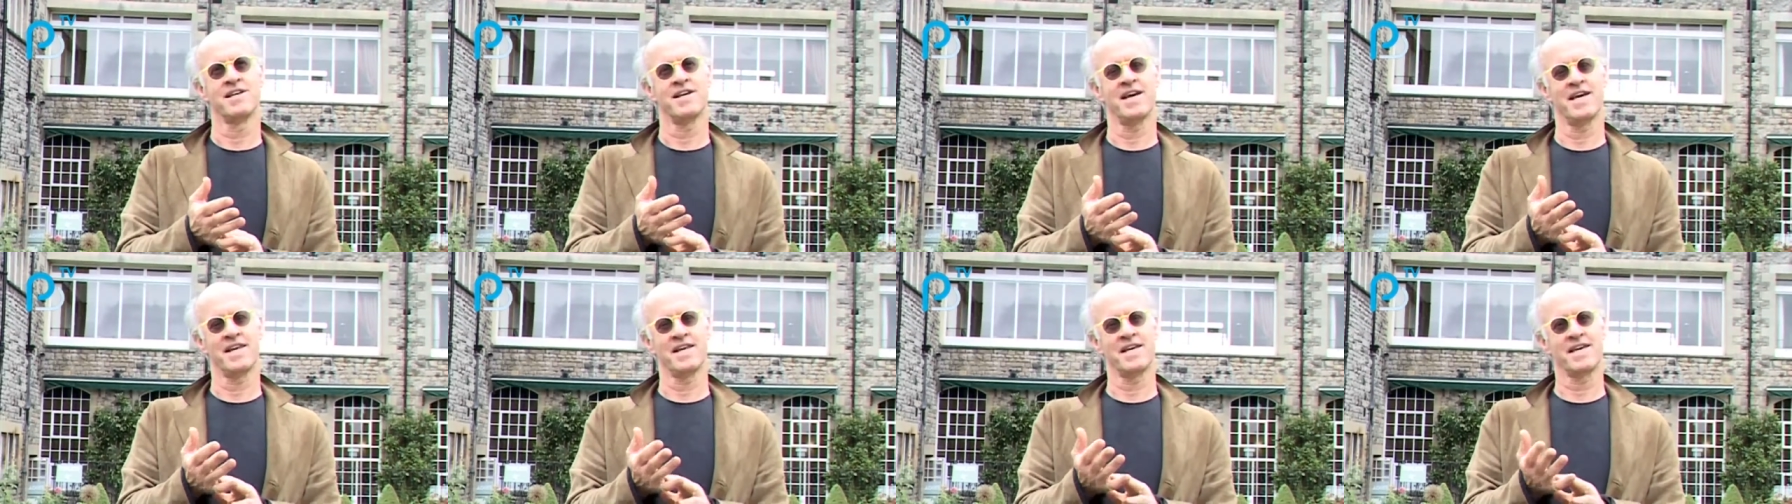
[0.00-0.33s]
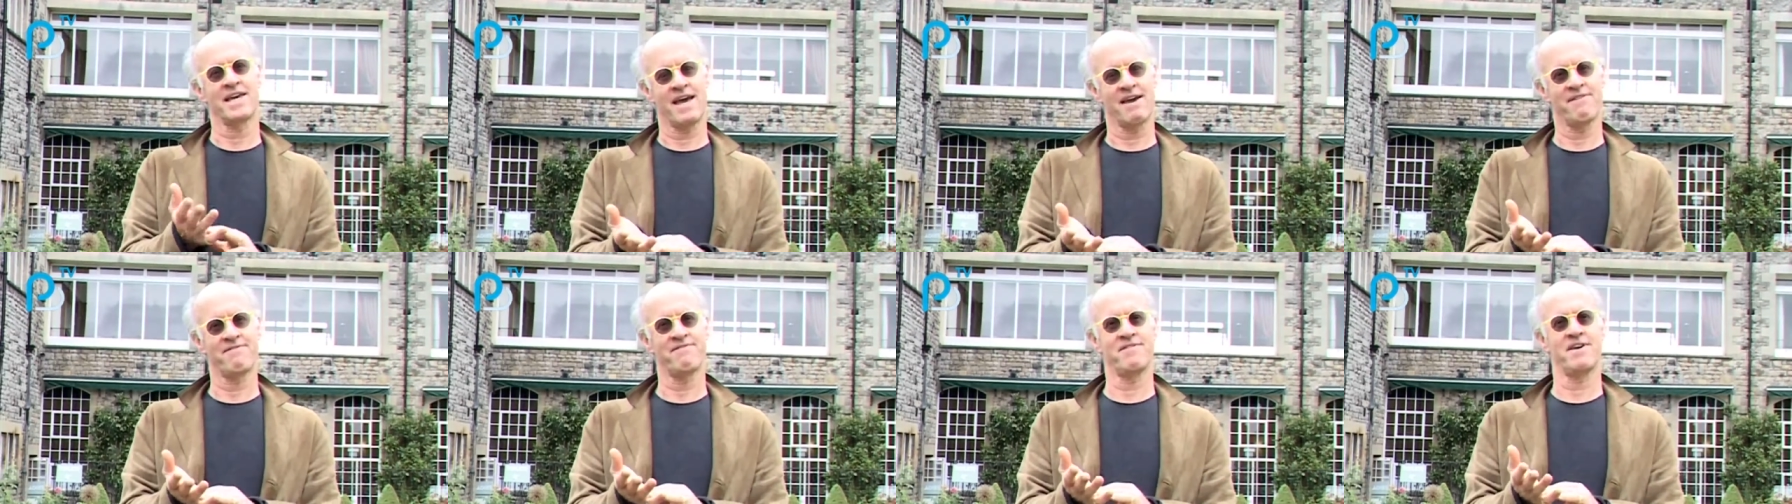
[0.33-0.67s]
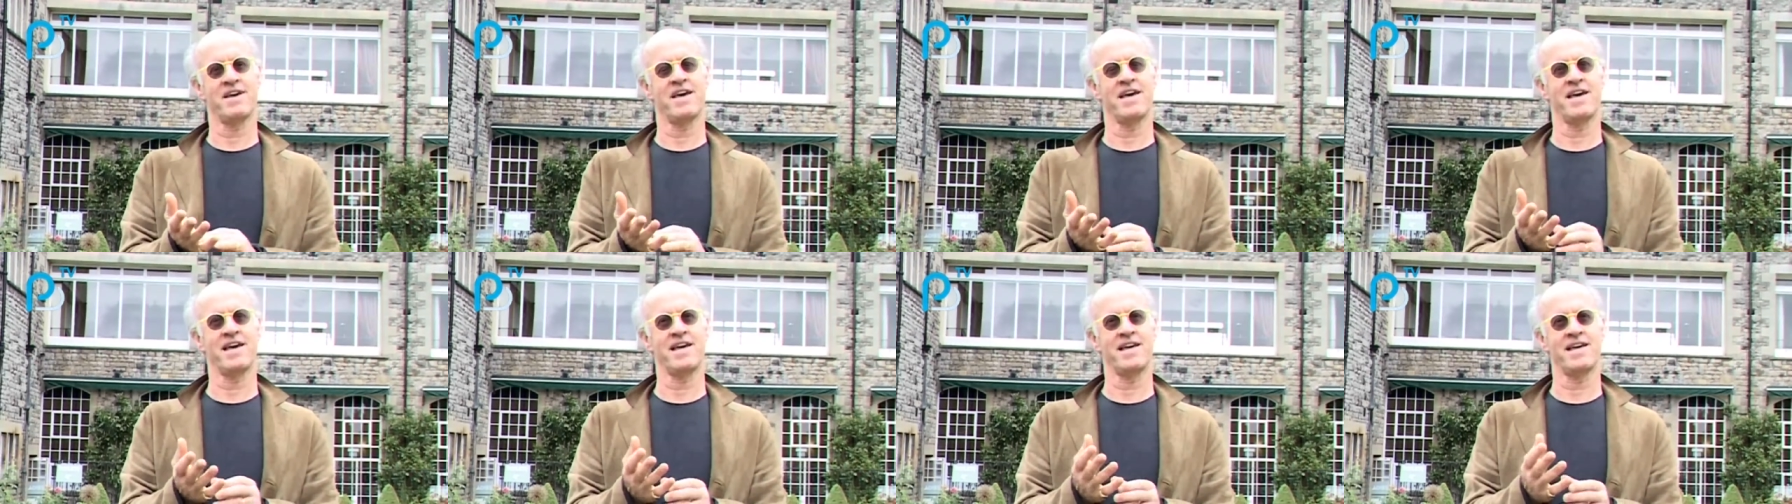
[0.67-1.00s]
and a
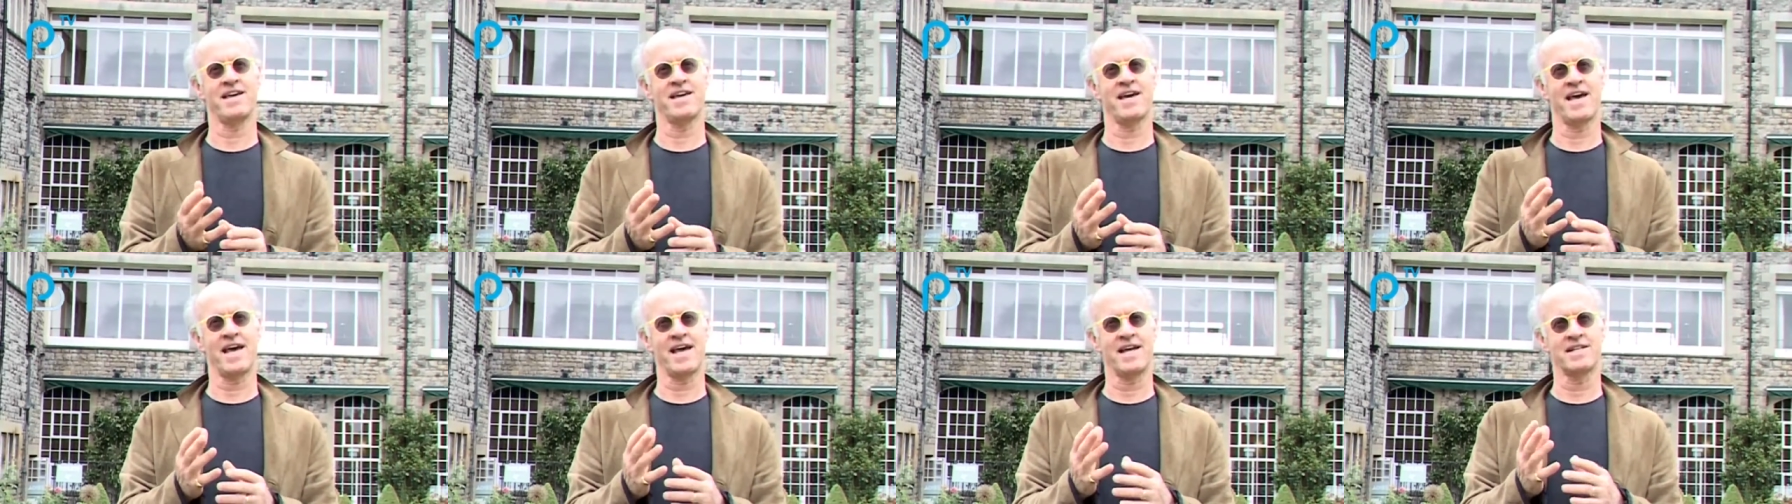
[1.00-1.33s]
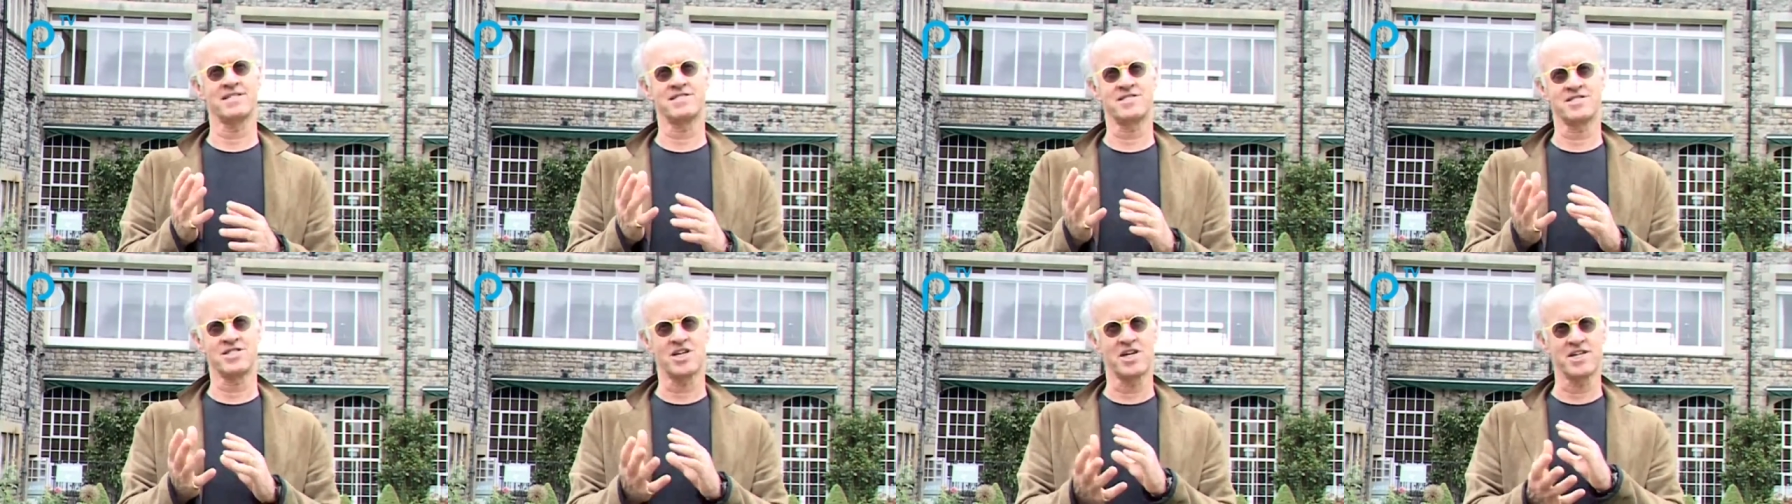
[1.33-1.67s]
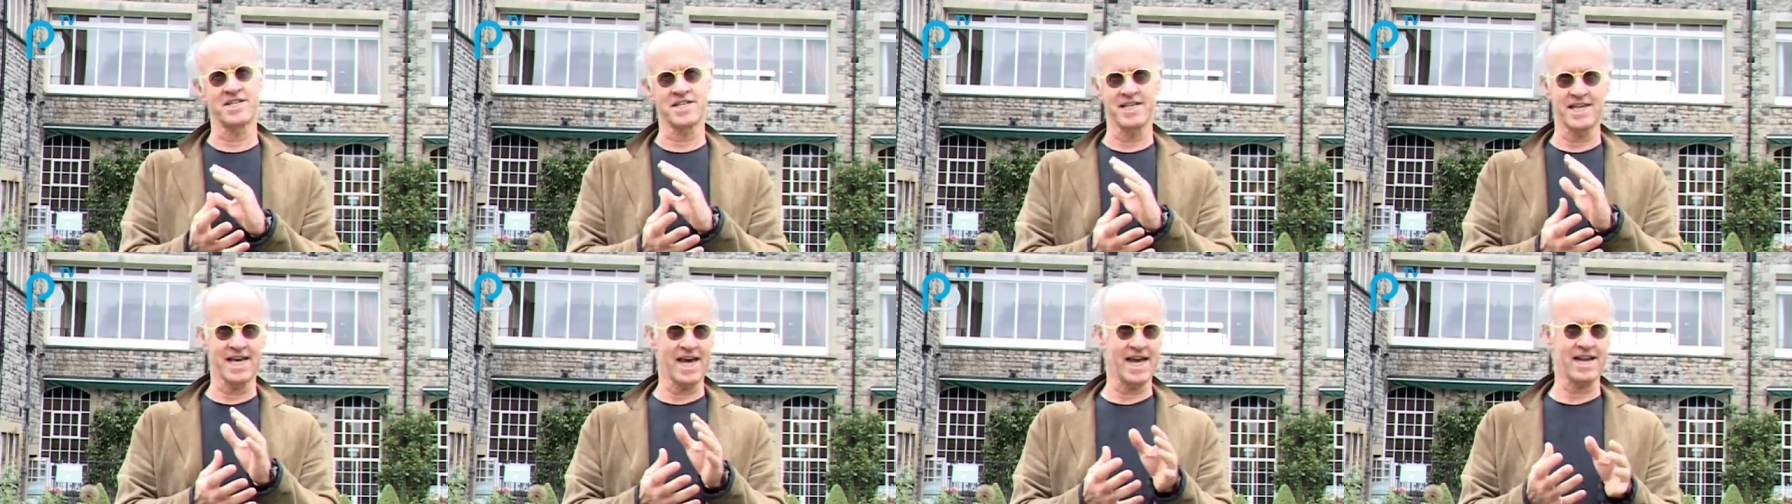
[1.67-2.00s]
cafe and
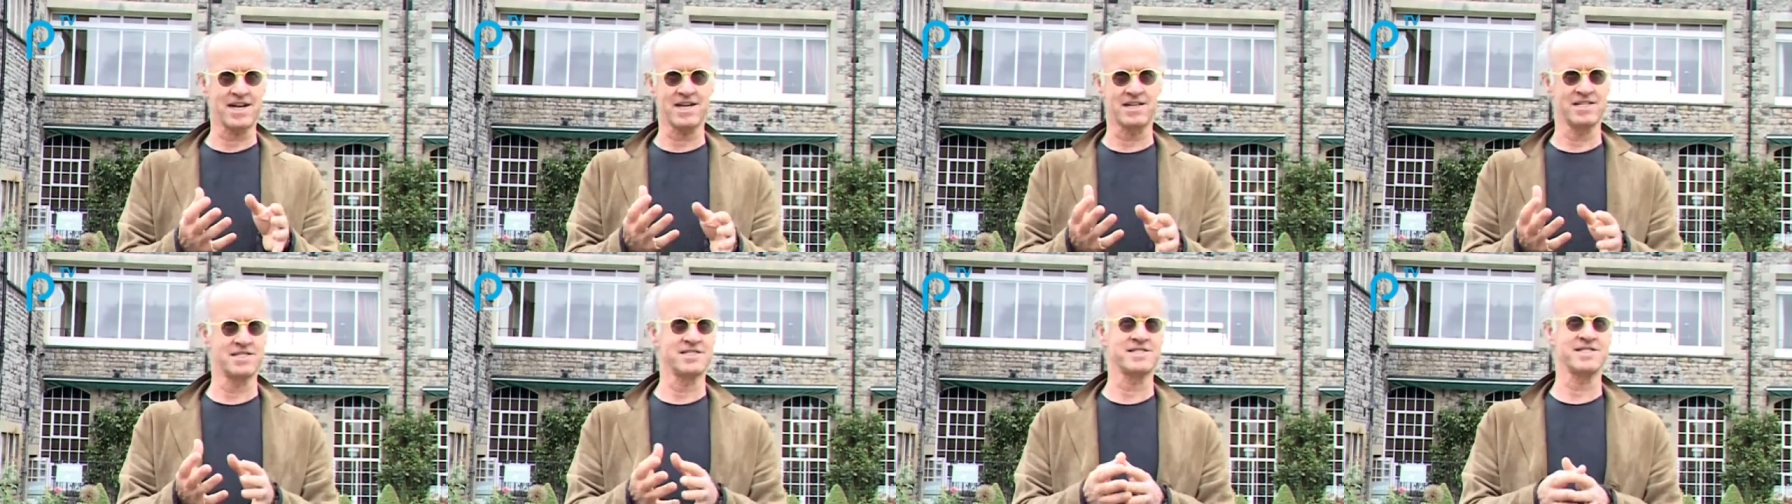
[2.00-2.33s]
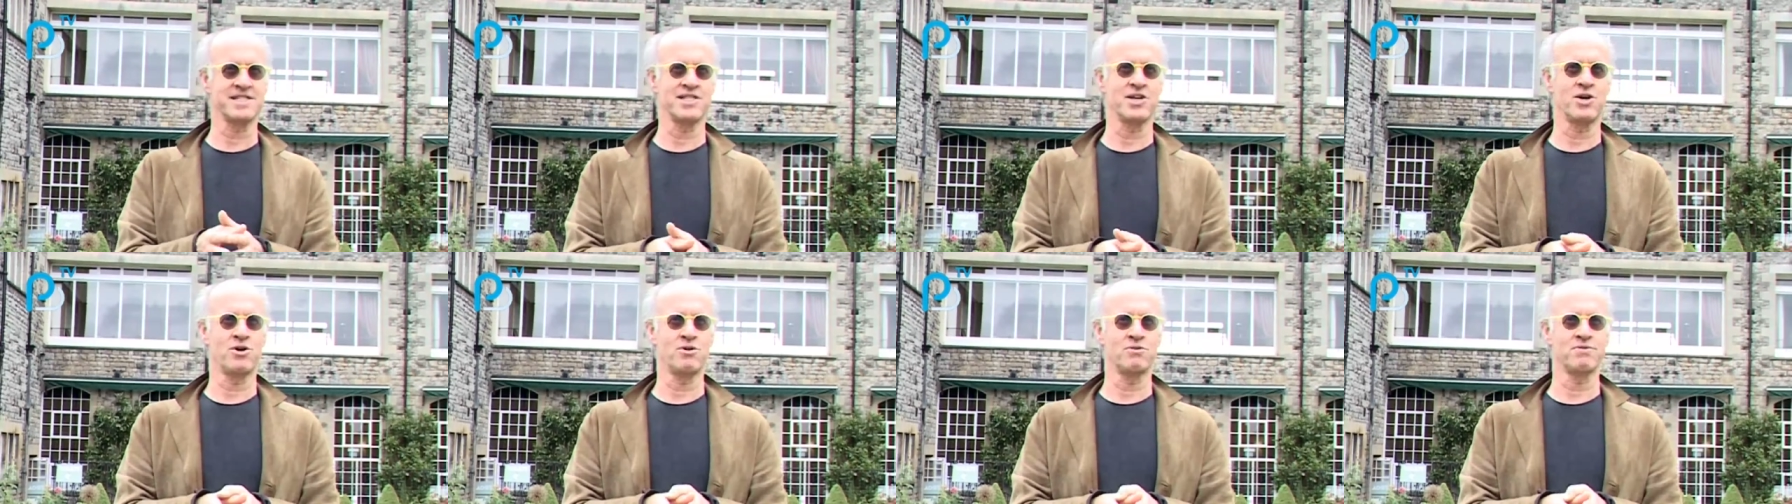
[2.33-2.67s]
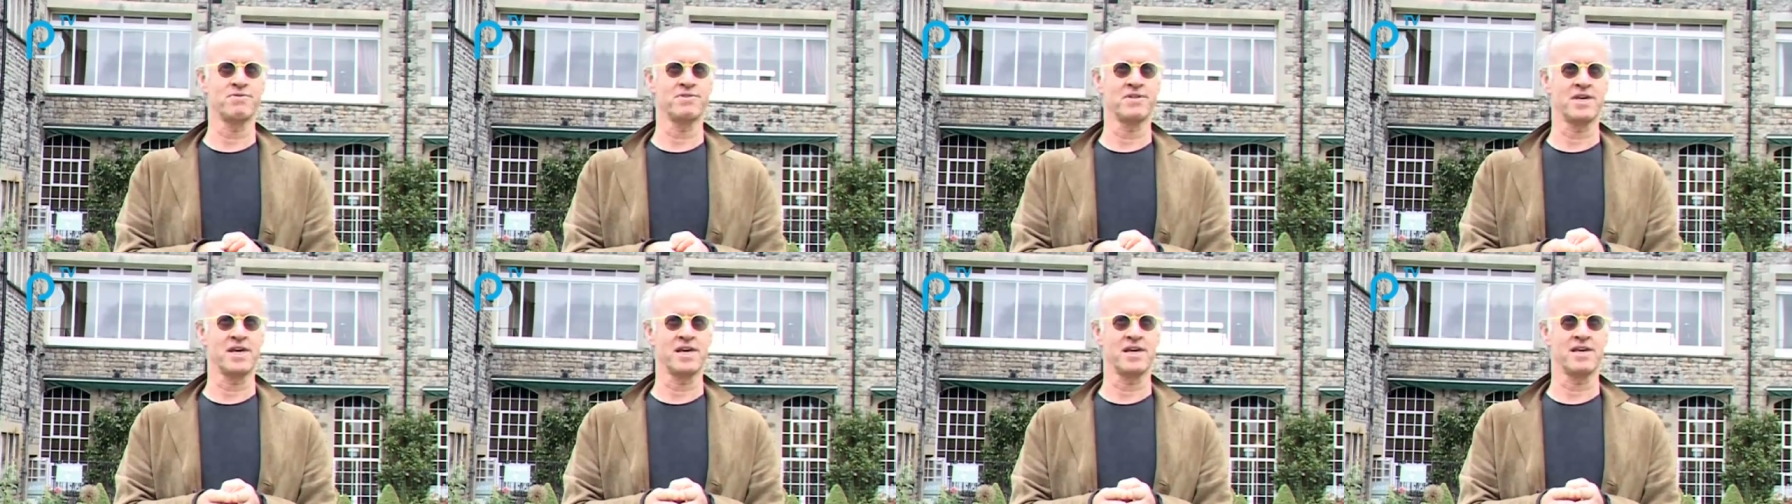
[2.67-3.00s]
started catalysting the whole
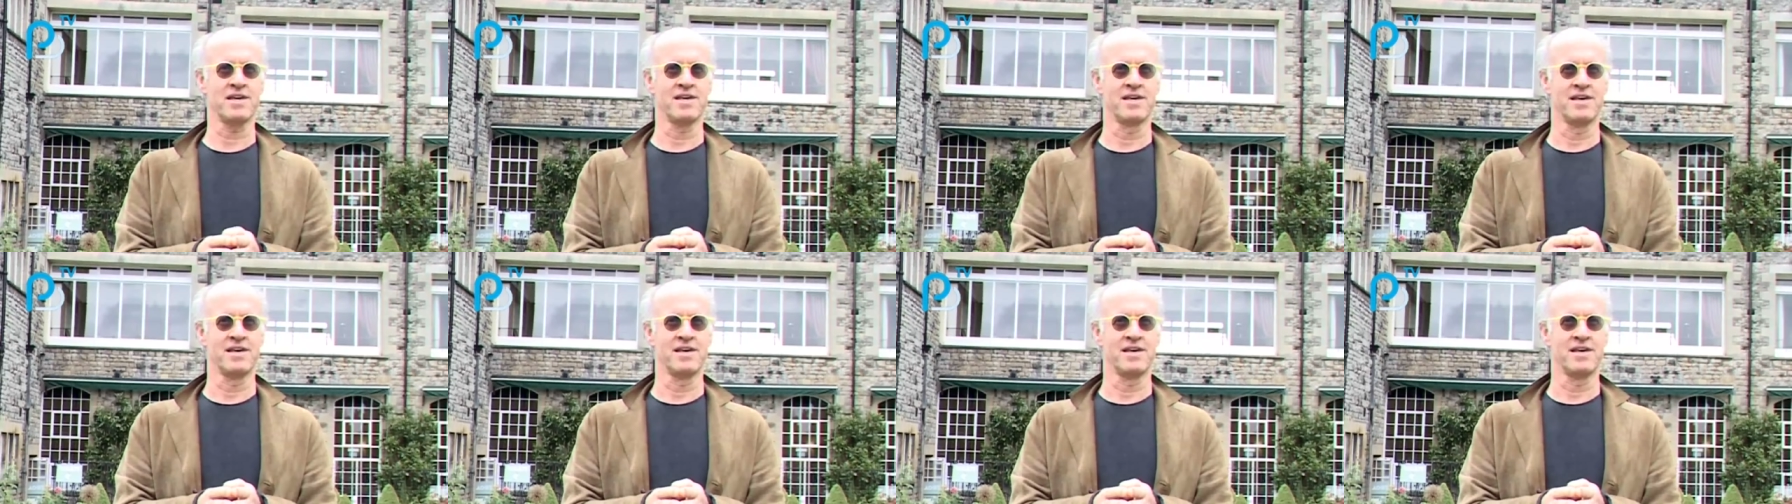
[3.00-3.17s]
thing.